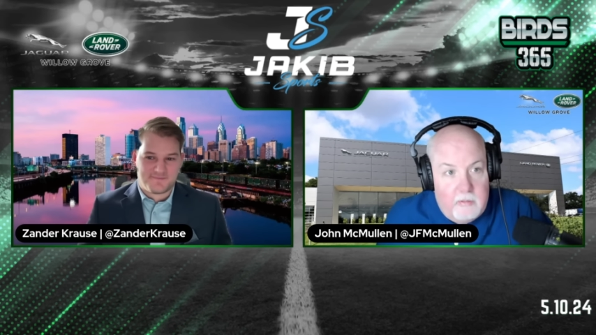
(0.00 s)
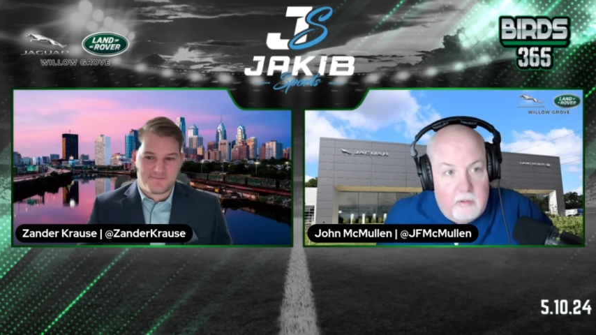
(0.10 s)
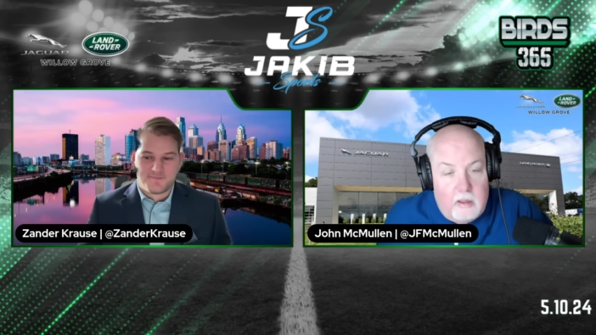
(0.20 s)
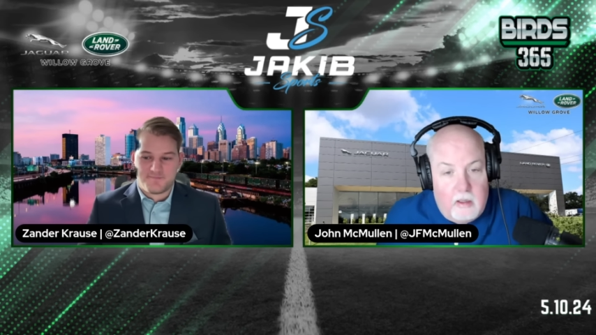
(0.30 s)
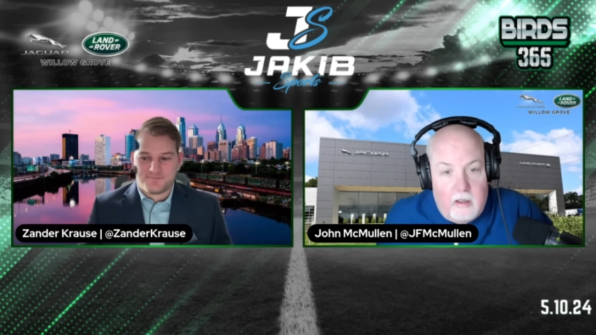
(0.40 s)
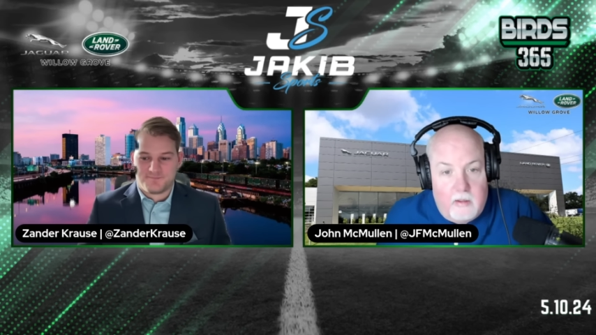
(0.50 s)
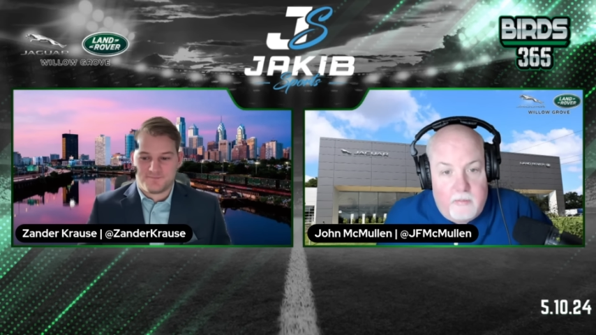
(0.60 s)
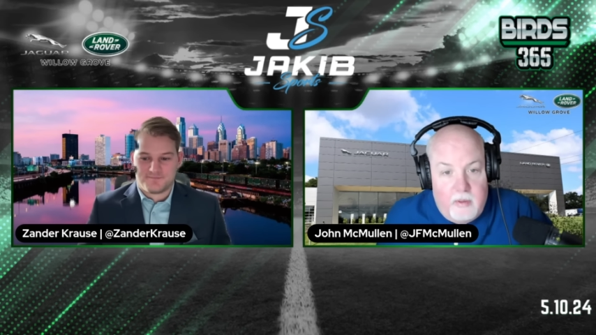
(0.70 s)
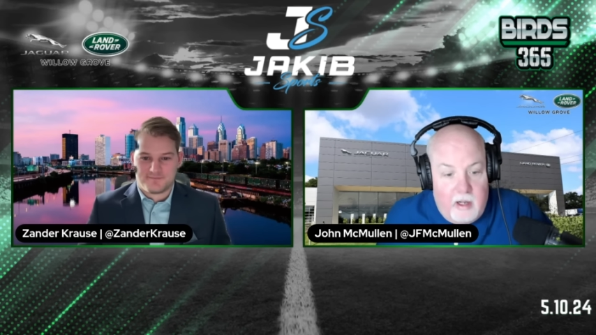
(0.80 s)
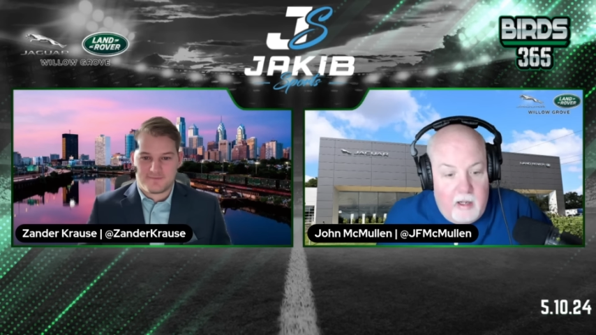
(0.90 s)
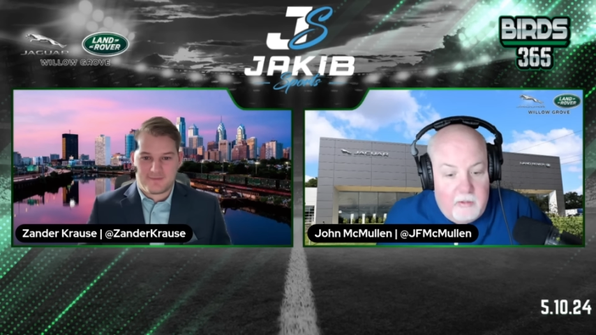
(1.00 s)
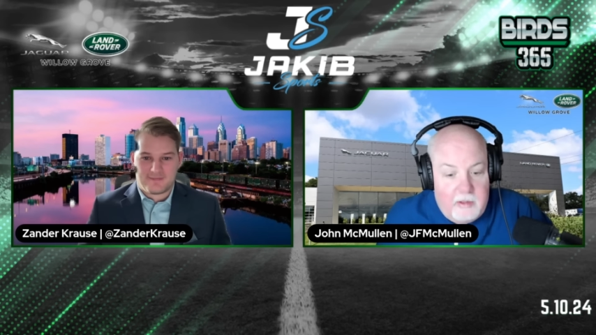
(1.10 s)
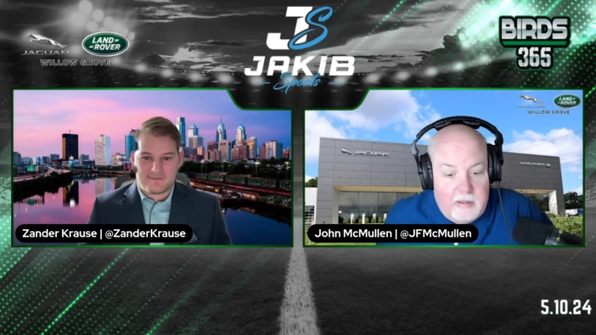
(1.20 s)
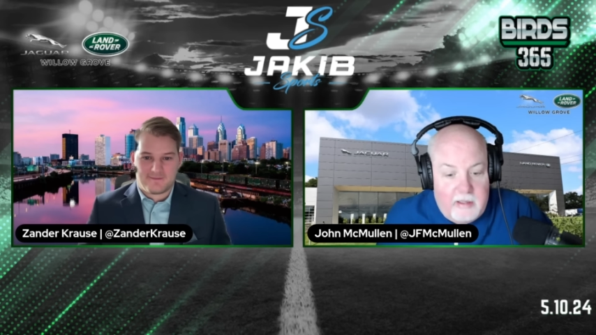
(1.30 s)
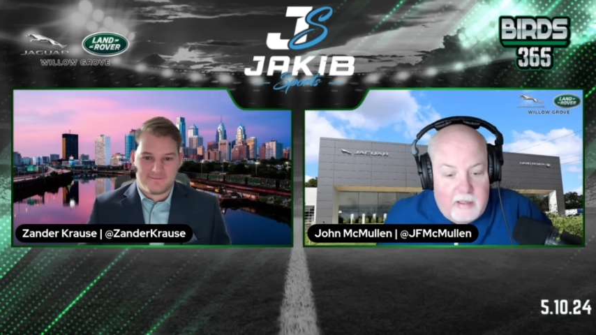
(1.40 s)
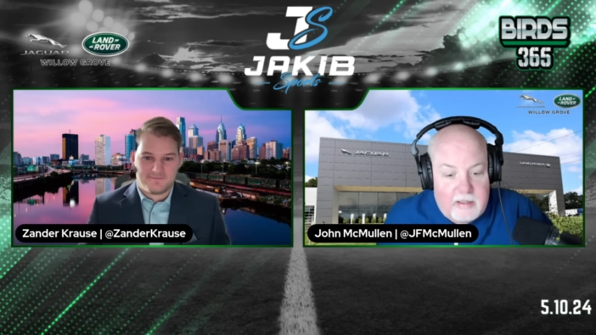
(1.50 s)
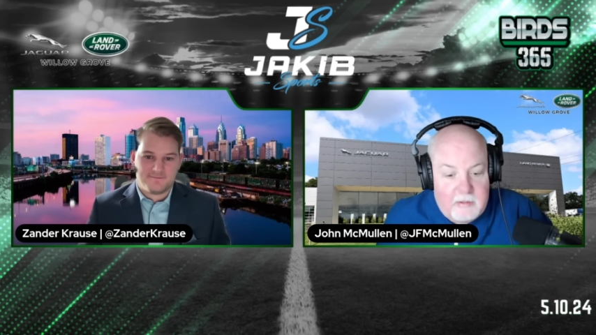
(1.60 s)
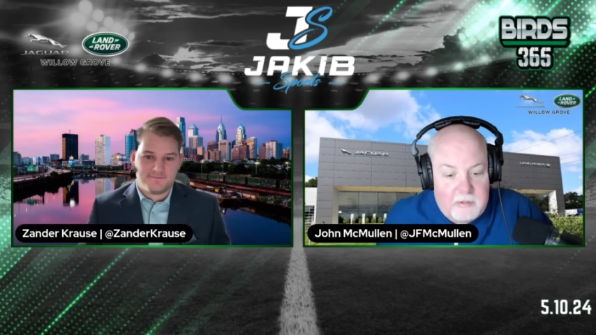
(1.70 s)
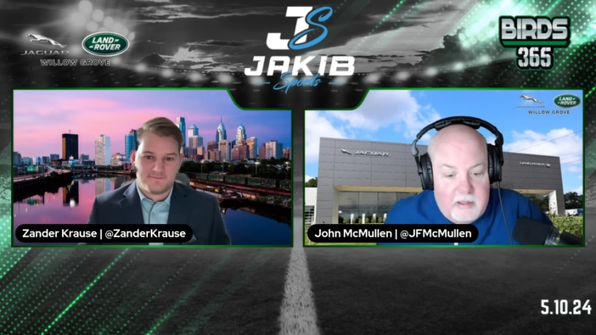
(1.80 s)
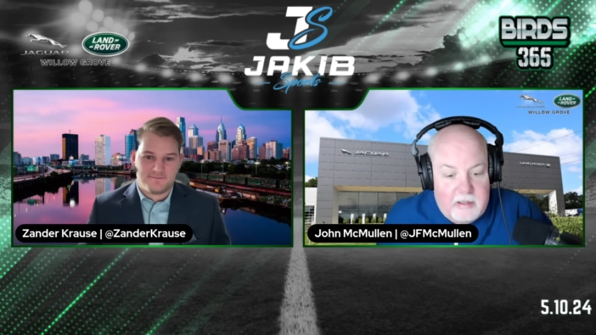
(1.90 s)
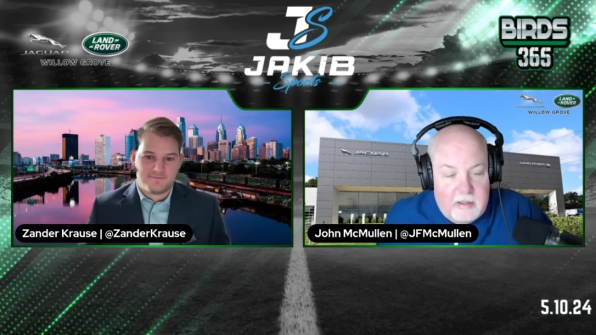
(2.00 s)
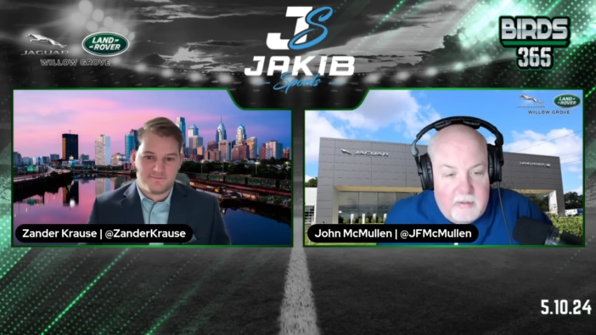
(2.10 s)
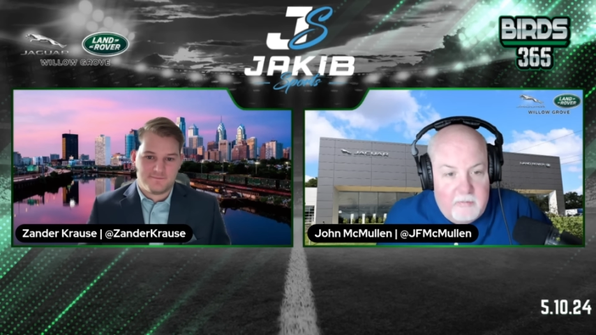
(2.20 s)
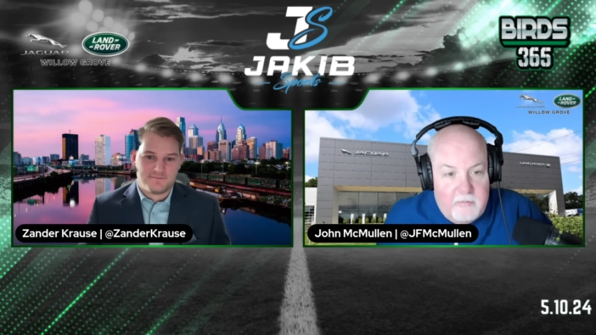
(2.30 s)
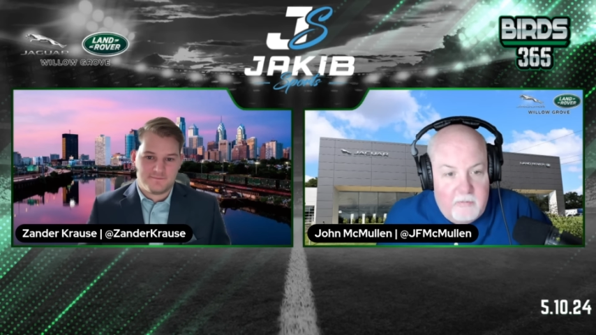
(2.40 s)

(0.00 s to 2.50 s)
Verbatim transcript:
Speaker 1: uh, but I don't think that's the reason